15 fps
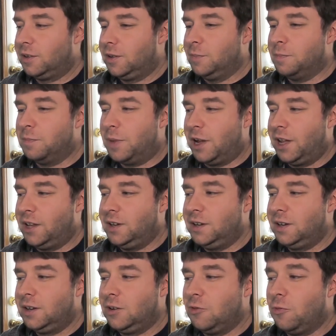But
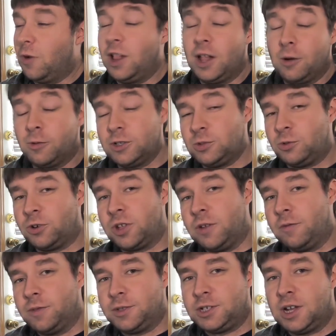while I was working
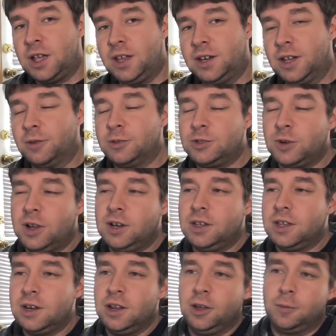with China, I was trying to
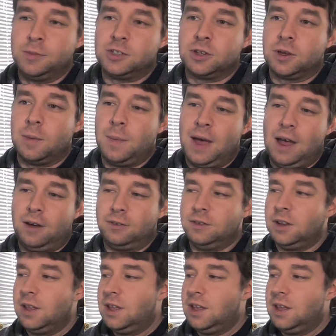get him to come out